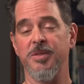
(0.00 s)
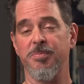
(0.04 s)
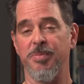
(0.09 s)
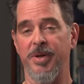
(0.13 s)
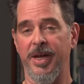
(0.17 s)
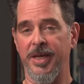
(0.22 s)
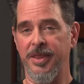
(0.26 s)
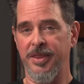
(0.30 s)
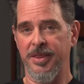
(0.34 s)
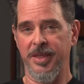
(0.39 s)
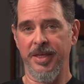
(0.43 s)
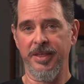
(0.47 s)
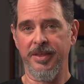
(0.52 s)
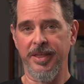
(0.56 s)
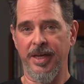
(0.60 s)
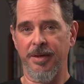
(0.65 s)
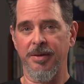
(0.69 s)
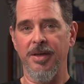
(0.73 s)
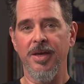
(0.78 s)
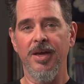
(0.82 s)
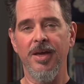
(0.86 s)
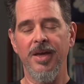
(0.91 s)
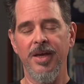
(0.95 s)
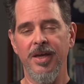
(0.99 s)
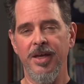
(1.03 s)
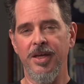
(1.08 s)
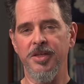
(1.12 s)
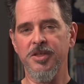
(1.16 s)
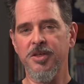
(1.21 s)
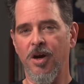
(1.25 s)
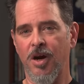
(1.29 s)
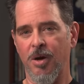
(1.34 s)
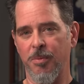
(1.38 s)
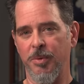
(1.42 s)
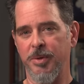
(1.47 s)
but I think that his
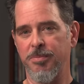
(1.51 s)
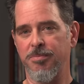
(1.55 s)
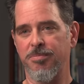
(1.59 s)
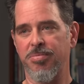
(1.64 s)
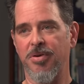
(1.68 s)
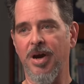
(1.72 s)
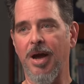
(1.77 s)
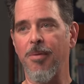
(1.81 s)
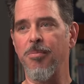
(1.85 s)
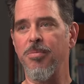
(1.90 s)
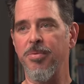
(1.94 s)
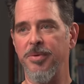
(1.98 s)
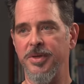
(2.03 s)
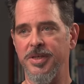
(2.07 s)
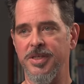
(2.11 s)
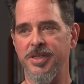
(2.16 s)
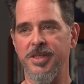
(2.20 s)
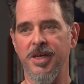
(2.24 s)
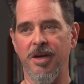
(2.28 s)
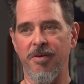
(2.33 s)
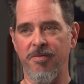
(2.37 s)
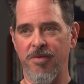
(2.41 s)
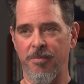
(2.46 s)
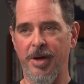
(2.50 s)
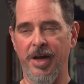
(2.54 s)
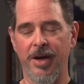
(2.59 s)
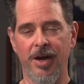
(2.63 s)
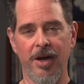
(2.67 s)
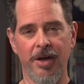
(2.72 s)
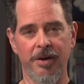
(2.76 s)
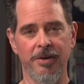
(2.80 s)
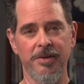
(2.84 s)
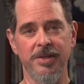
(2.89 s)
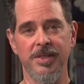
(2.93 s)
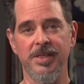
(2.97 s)
car would probably sell for about
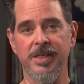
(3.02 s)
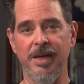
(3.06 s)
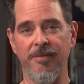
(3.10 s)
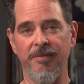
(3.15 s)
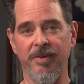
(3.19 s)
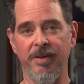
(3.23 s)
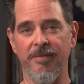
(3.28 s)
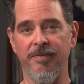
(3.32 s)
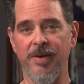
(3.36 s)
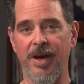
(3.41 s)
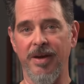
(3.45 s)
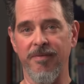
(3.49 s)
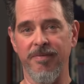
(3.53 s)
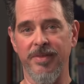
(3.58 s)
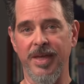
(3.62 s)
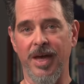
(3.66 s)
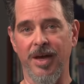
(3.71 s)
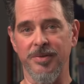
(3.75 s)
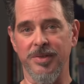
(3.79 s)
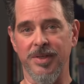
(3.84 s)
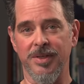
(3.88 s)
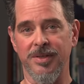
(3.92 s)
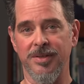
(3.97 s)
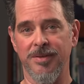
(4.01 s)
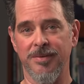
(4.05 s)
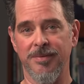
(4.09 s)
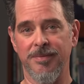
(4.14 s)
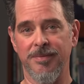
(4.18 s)
$175,000.